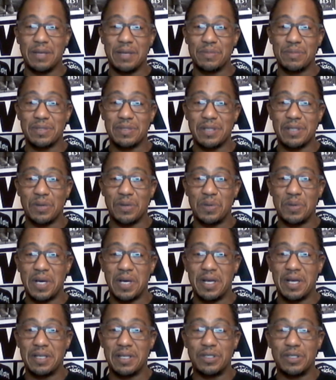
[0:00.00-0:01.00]

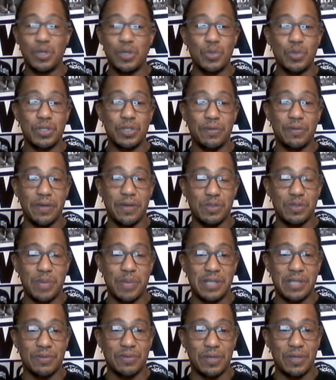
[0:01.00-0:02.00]
So do what you feel is
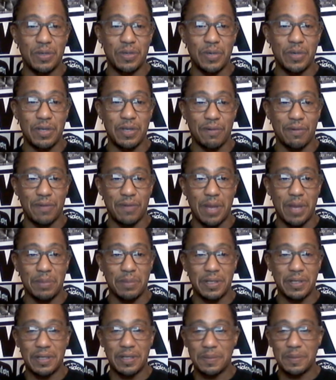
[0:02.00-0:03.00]
best for you and your
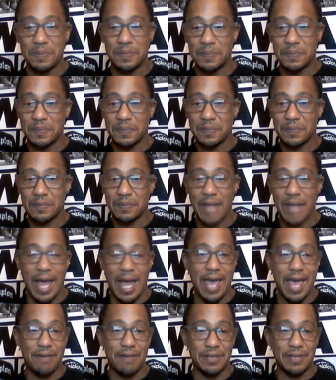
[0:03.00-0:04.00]
family. I
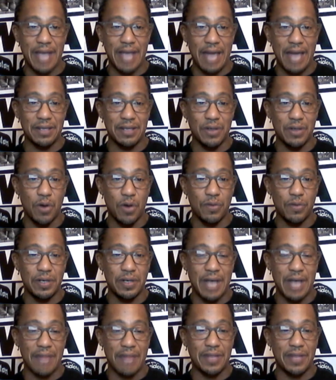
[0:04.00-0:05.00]
haven't gotten COVID,
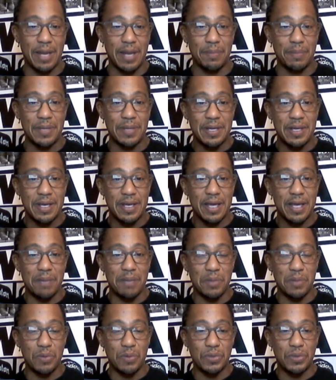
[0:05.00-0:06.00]
not that I'm
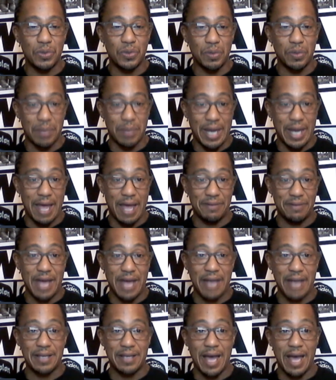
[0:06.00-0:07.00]
immune to it, but I have
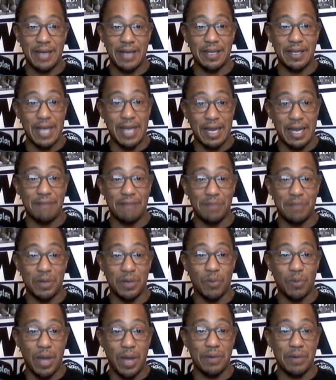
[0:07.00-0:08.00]
not gotten it, and I've been
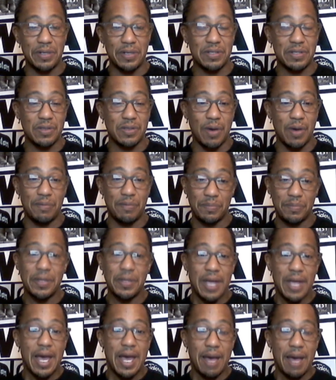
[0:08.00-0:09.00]
around it. So
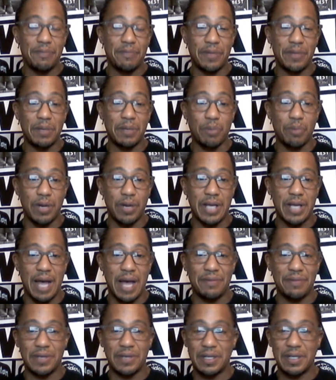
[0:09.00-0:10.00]
I'm feeling pretty
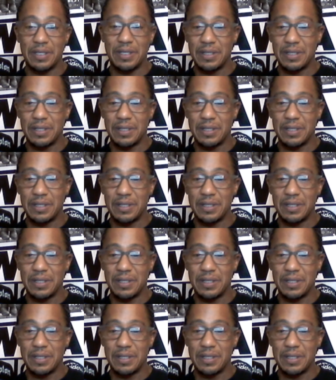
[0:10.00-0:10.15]
confident.